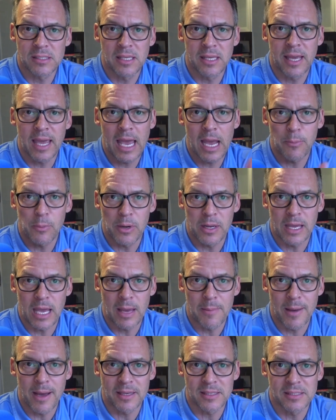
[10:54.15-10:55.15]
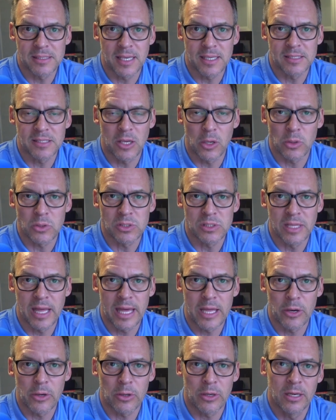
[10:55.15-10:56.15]
The Camry came out 6 years
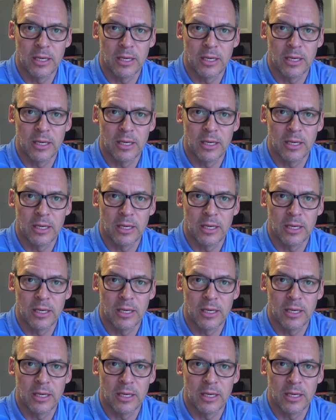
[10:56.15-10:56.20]
later.